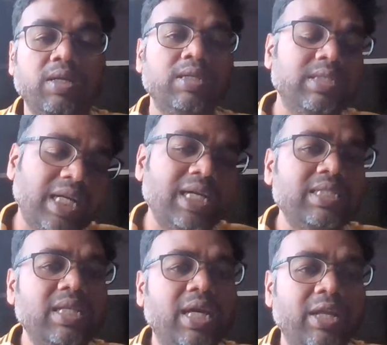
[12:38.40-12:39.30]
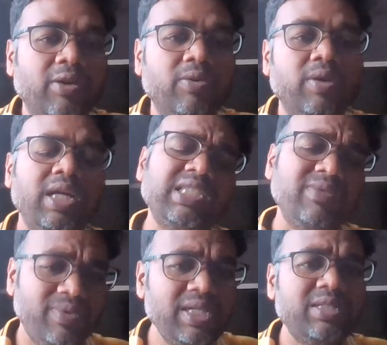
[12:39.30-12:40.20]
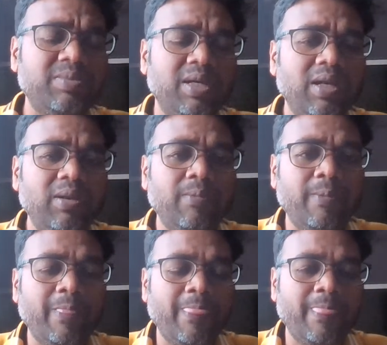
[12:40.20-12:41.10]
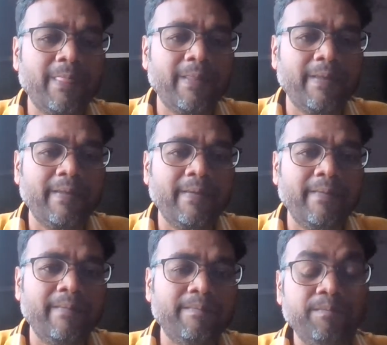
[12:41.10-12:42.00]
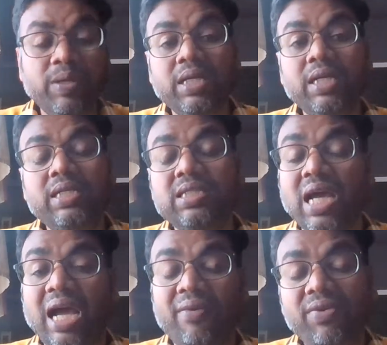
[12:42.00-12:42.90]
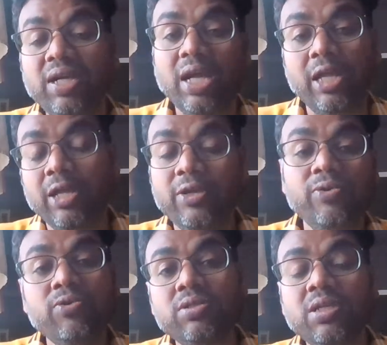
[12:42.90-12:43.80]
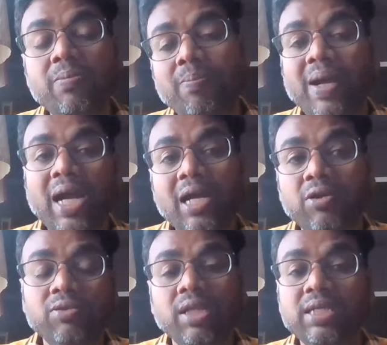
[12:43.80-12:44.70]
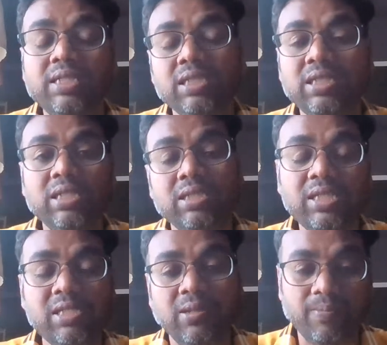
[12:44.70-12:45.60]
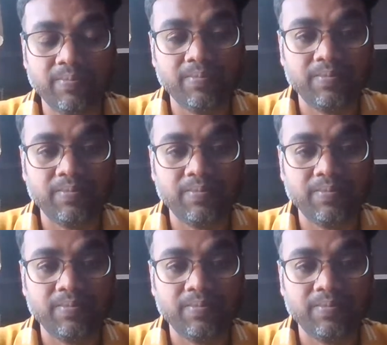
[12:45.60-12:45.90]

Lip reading: Second scenario, it's feasible, but it is having a huge impact on the existing system.